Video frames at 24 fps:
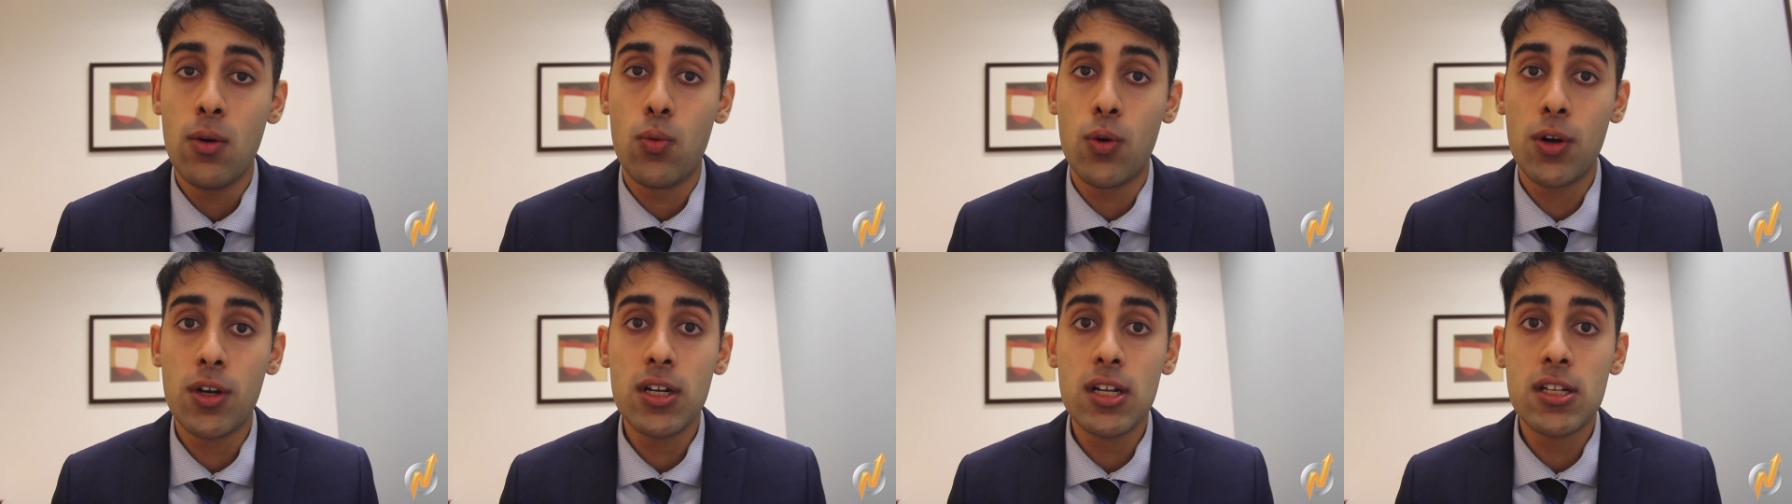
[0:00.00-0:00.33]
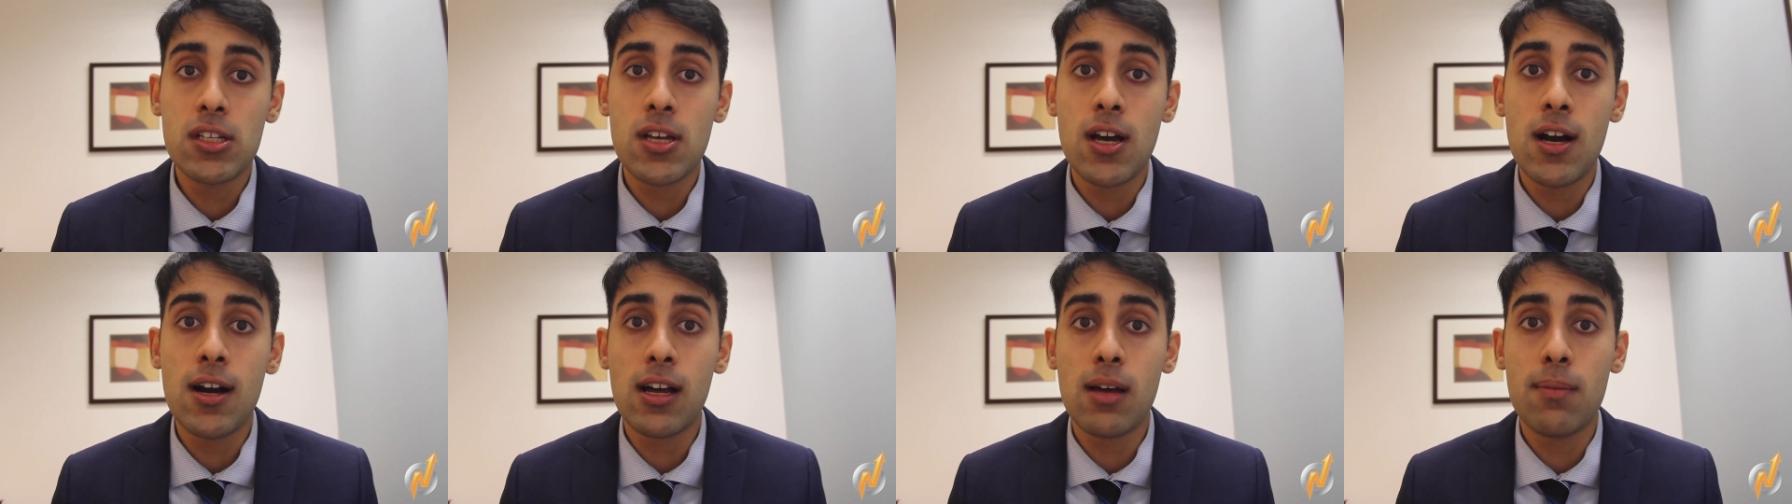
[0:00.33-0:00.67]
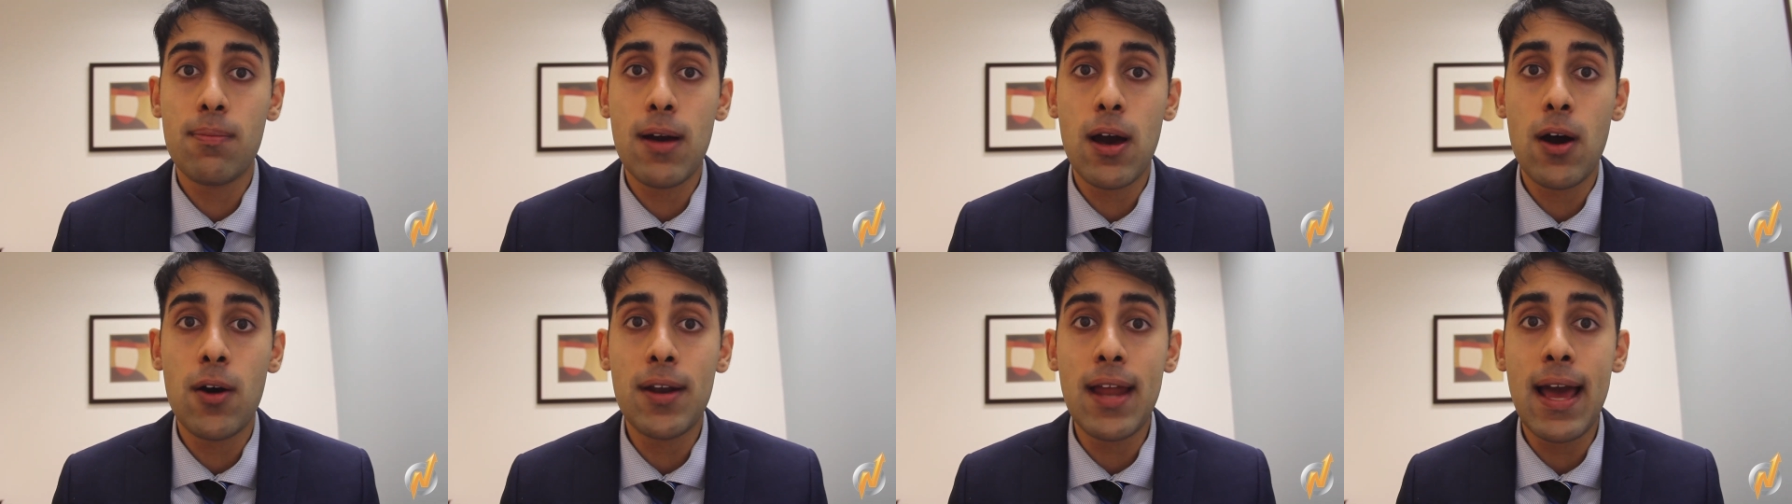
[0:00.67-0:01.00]
We're going to talk
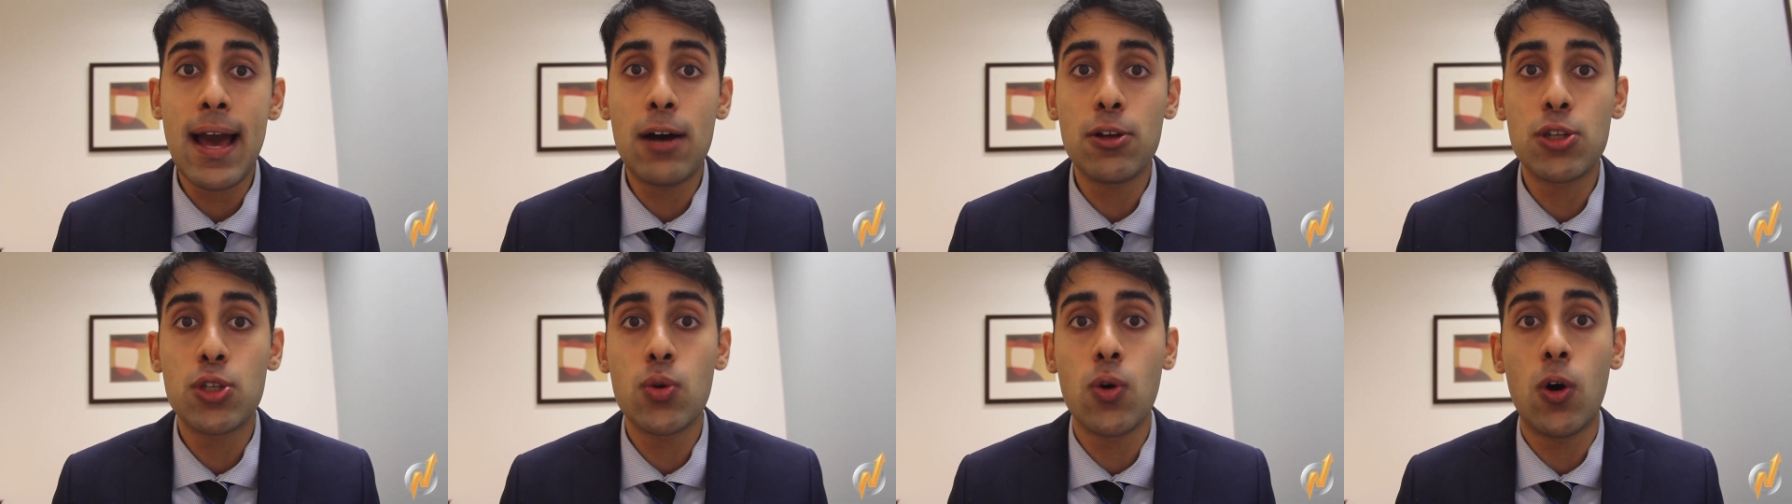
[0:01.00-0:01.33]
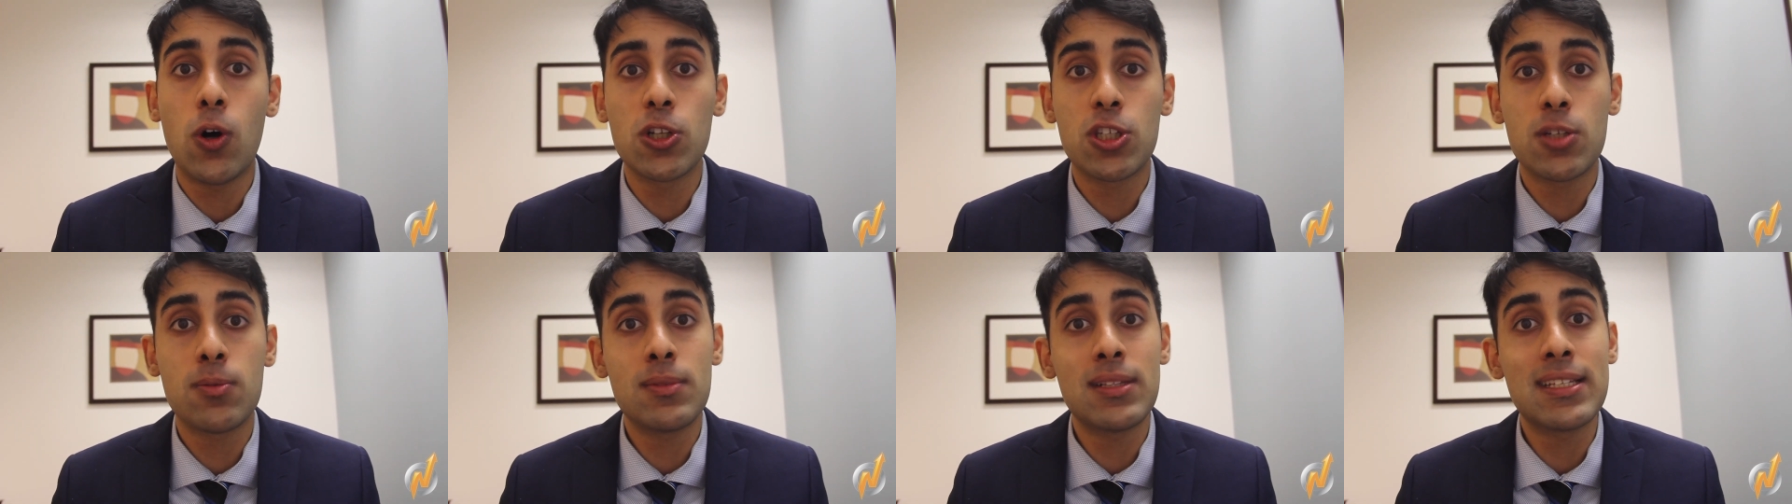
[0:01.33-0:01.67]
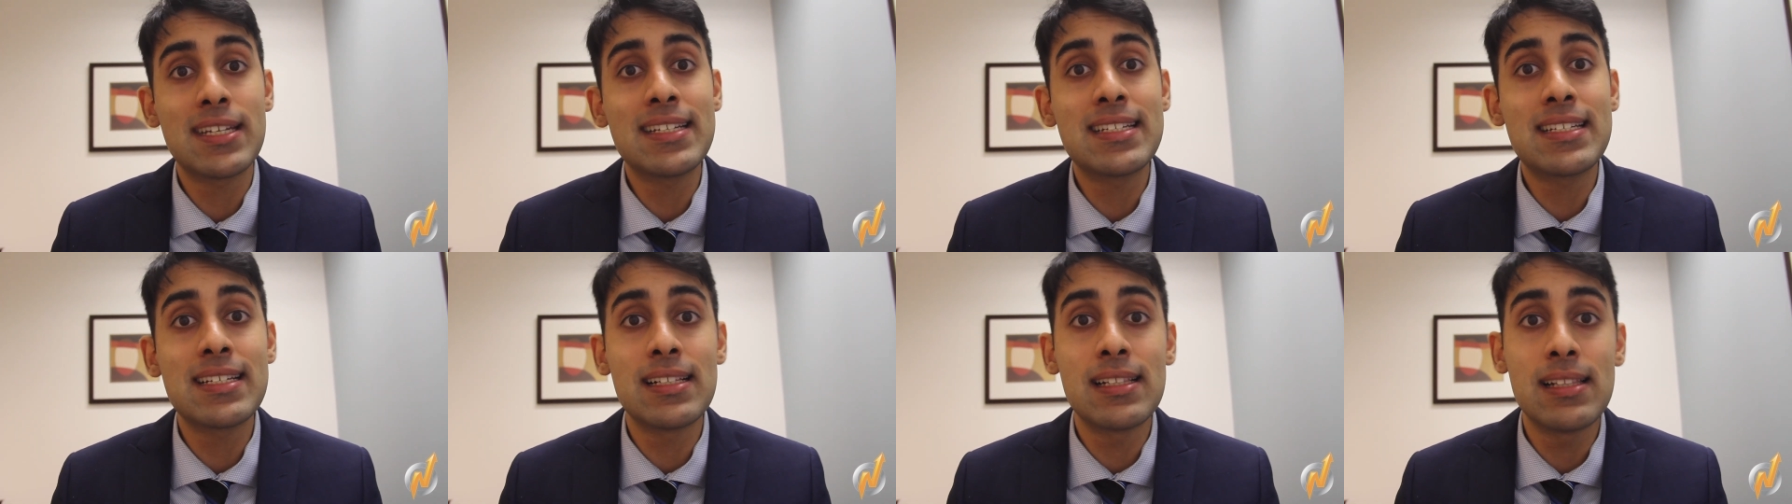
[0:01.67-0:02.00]
about how to
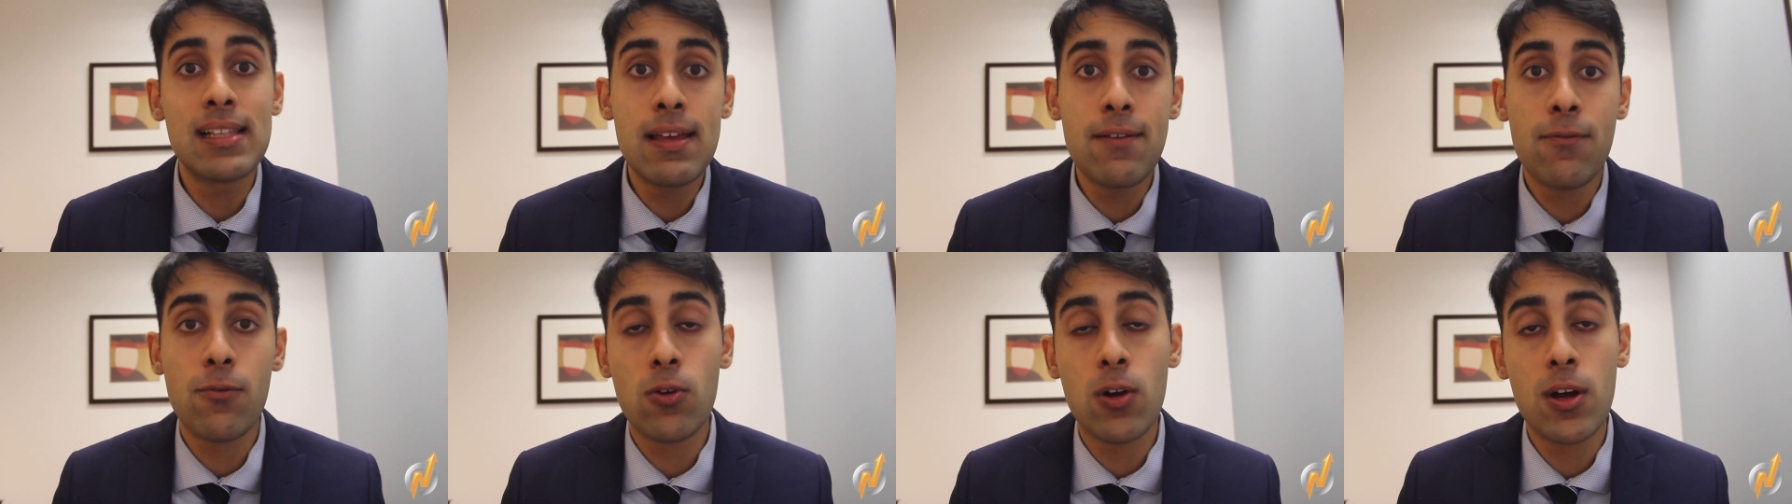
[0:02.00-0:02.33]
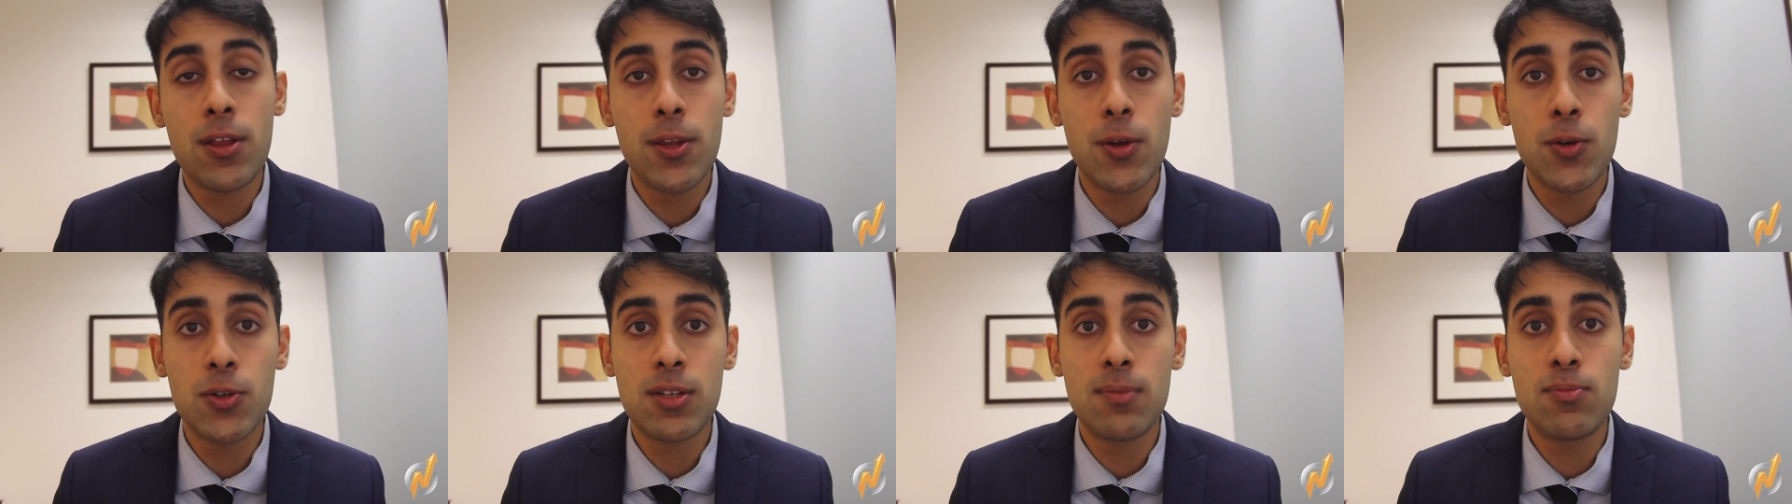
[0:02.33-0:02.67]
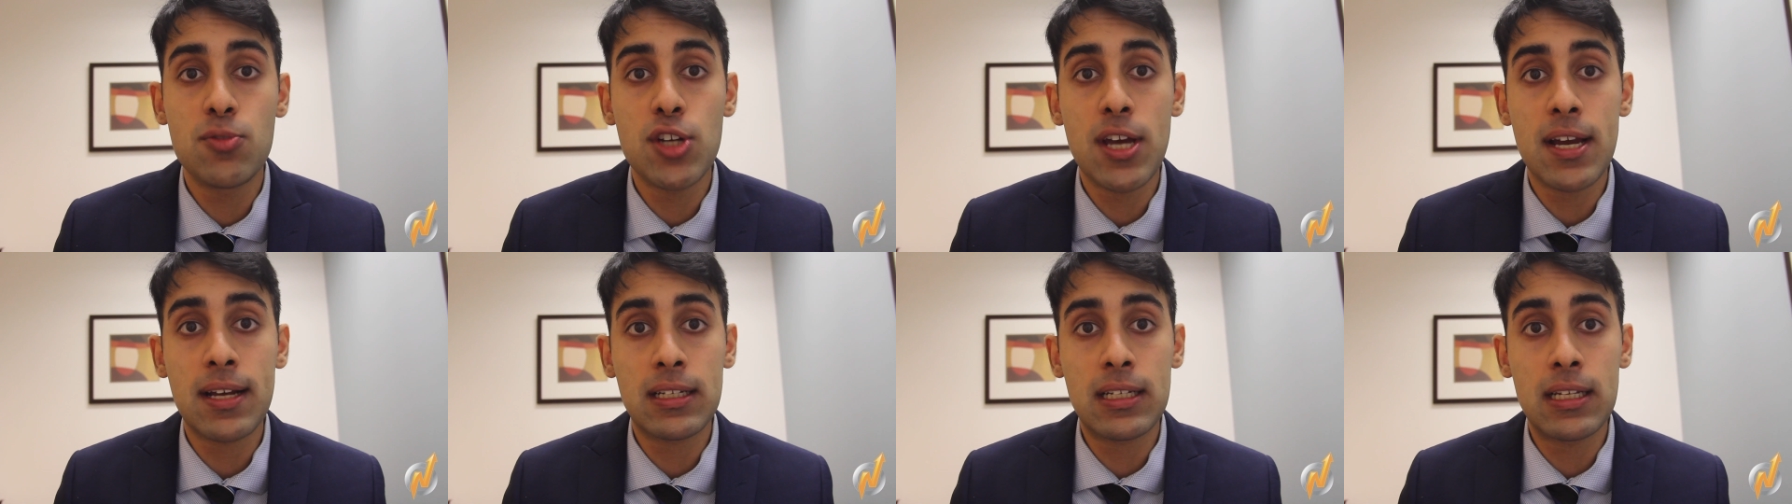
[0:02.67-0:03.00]
ultimately deliver on those
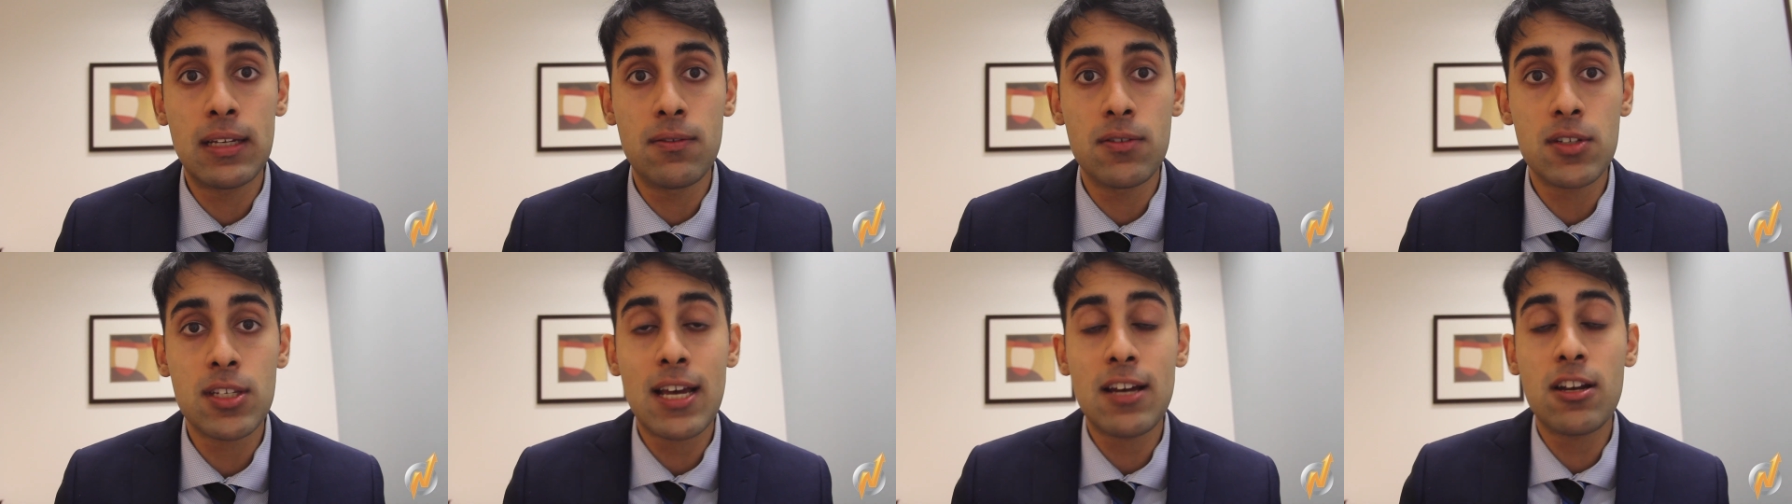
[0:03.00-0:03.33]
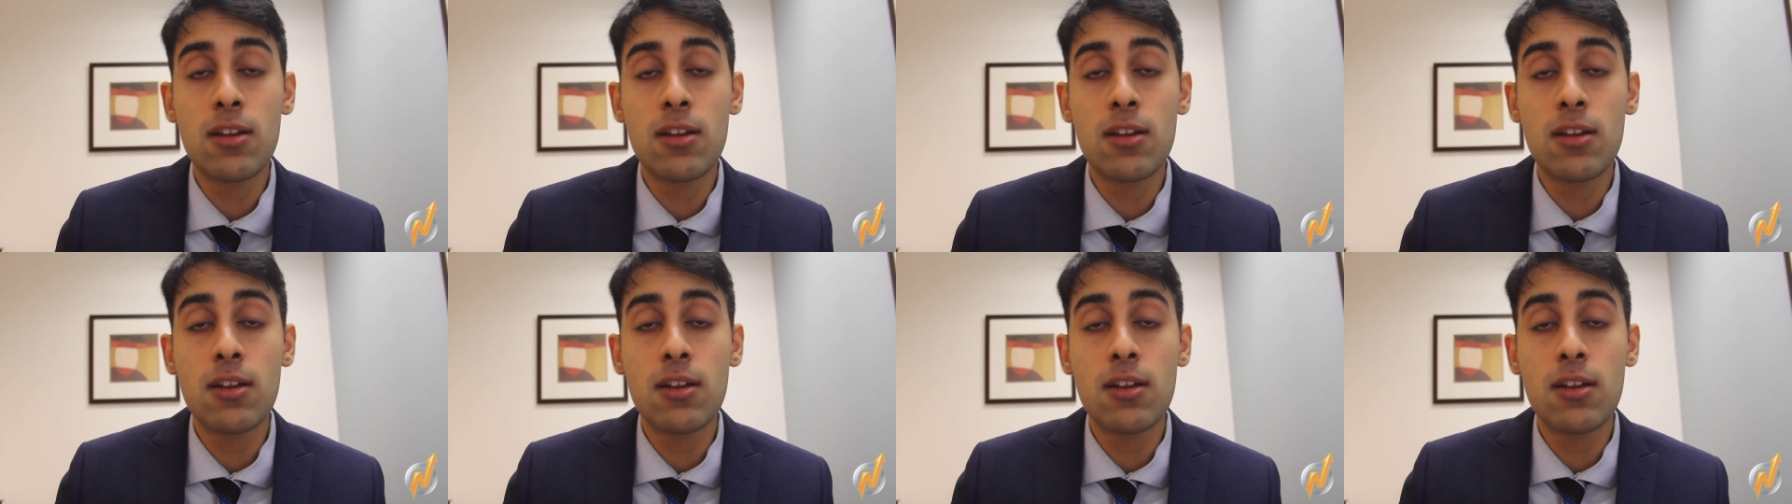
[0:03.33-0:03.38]
objectives,